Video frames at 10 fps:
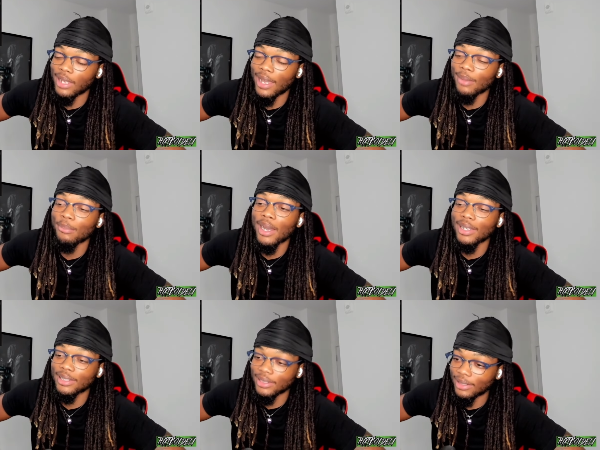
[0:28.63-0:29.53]
I have
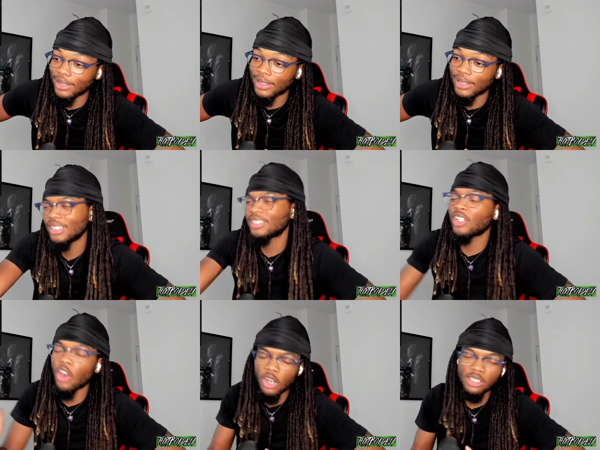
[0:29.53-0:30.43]
Maiya The Don,
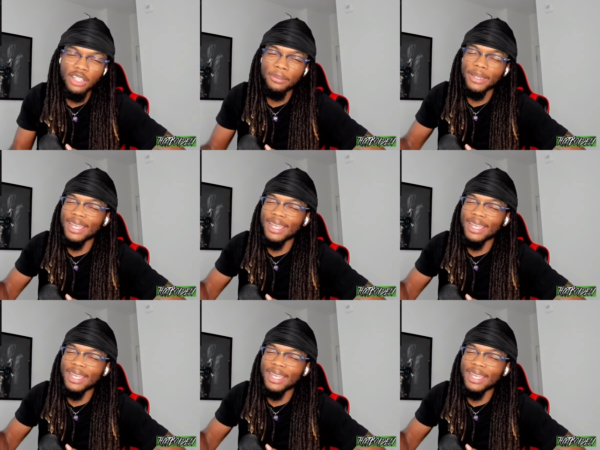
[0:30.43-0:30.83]
Scar Lip,